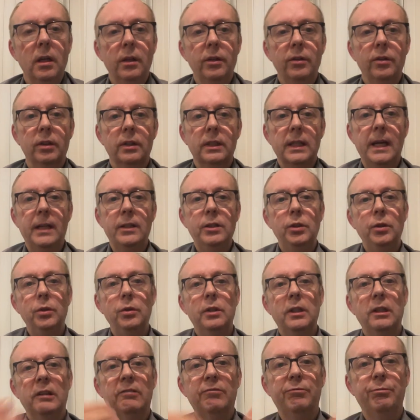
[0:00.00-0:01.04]
So can you
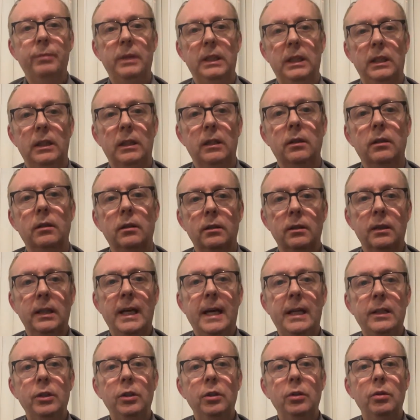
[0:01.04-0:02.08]
give me,
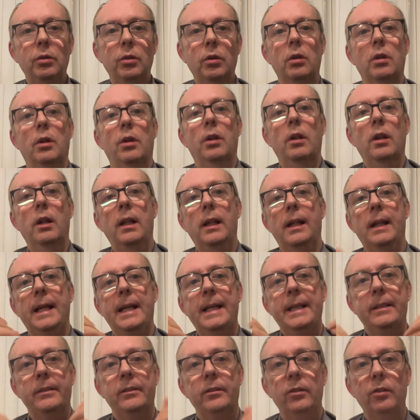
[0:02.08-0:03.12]
can you
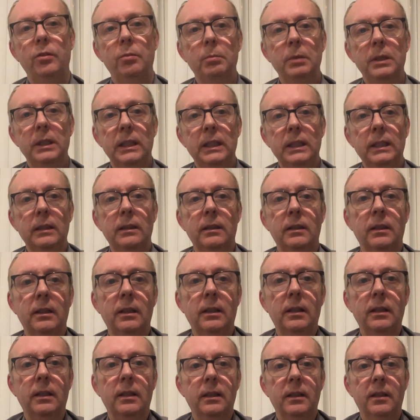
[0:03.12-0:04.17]
lend me
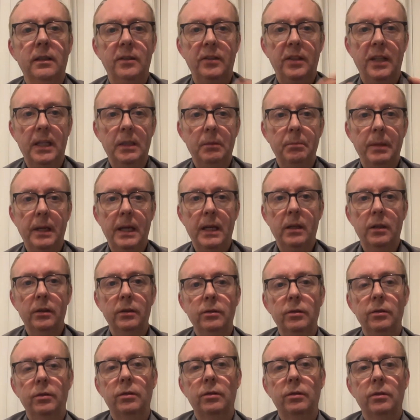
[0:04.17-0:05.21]

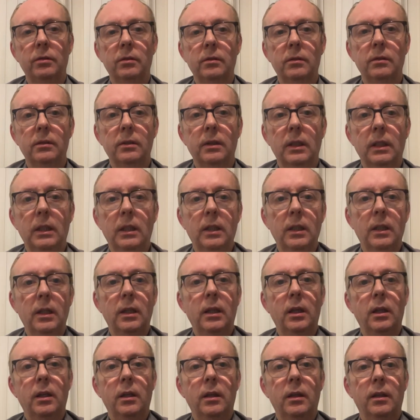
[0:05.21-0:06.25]
£10?
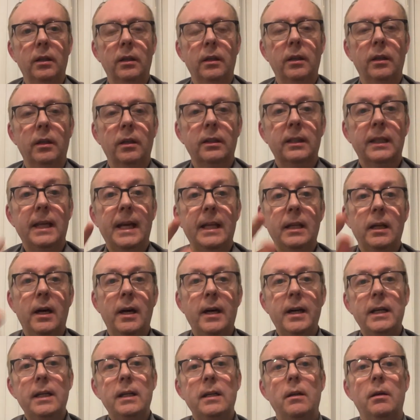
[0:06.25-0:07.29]
Can
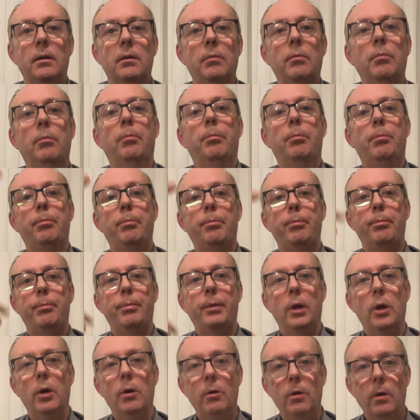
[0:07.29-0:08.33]
I
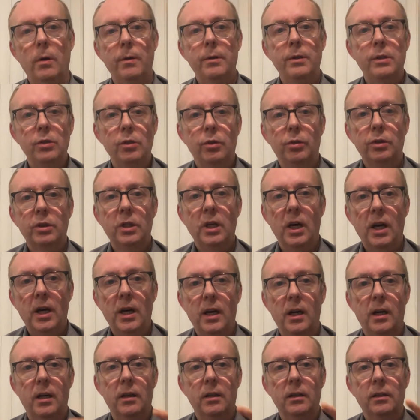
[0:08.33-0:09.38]
borrow your
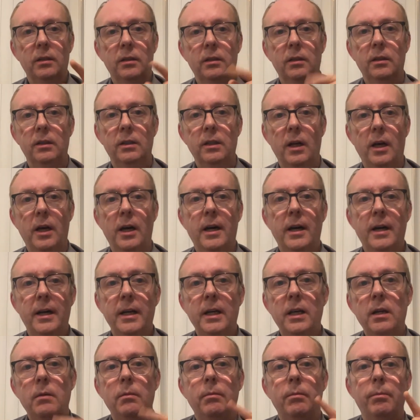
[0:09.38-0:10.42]
car? Can
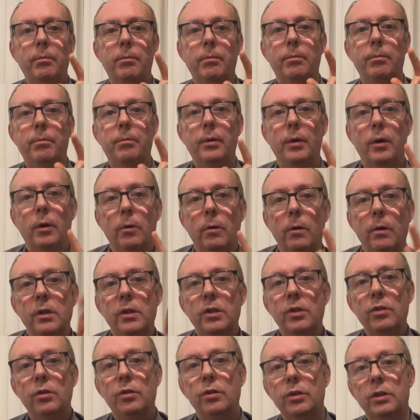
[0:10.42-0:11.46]
I borrow
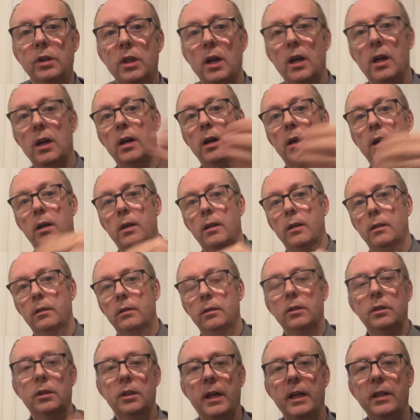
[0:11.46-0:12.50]
your car?
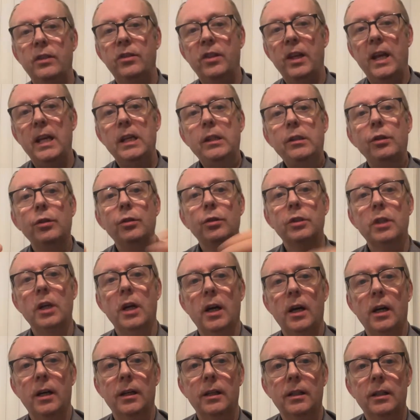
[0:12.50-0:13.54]
Can I take your
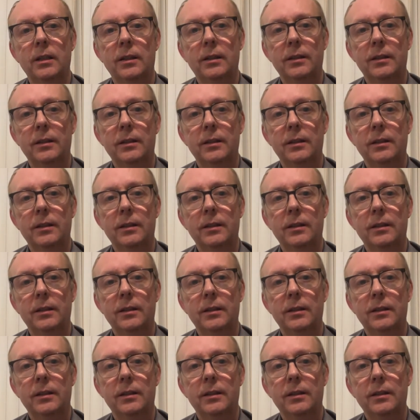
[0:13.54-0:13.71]
car?